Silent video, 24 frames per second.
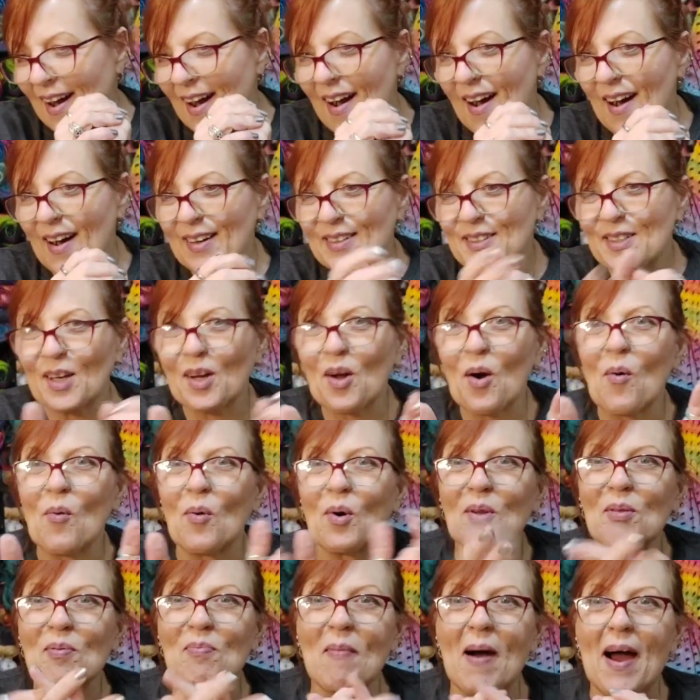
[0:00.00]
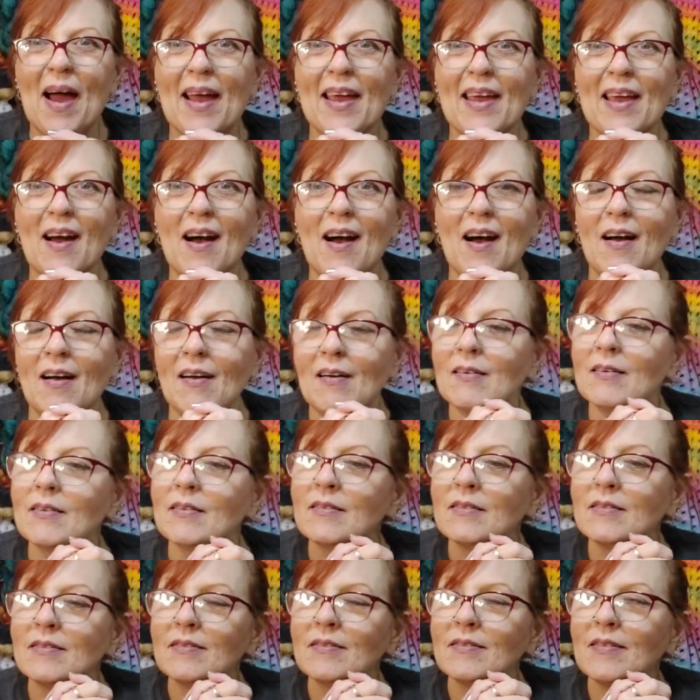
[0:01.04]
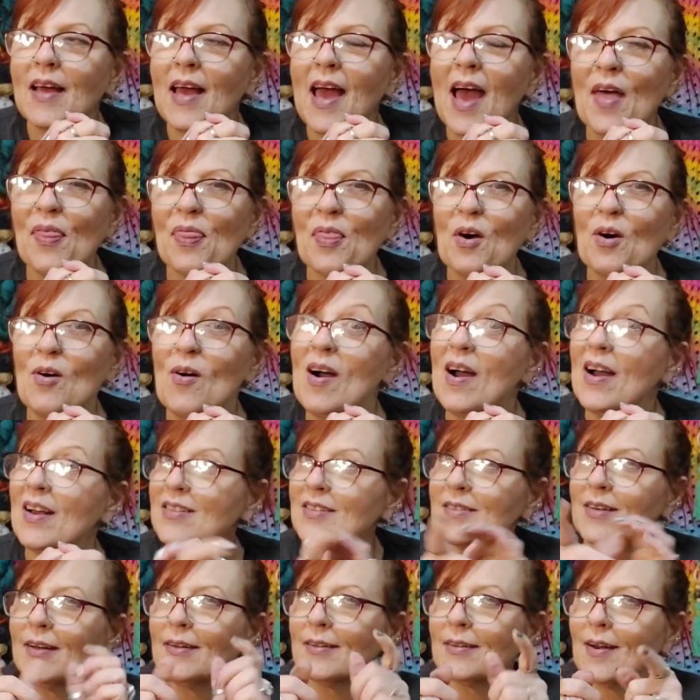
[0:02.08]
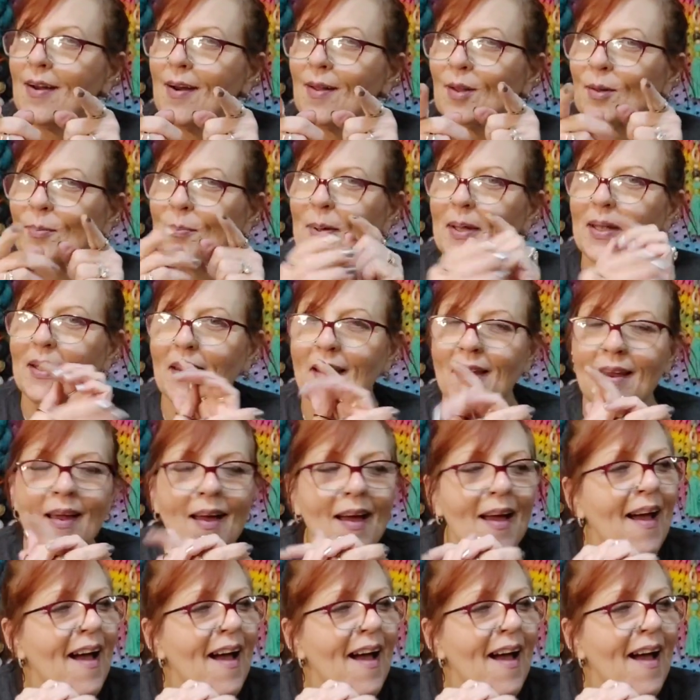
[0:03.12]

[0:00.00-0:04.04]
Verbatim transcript: uh, to go with my uh, Ethel. I started to call her Biddy.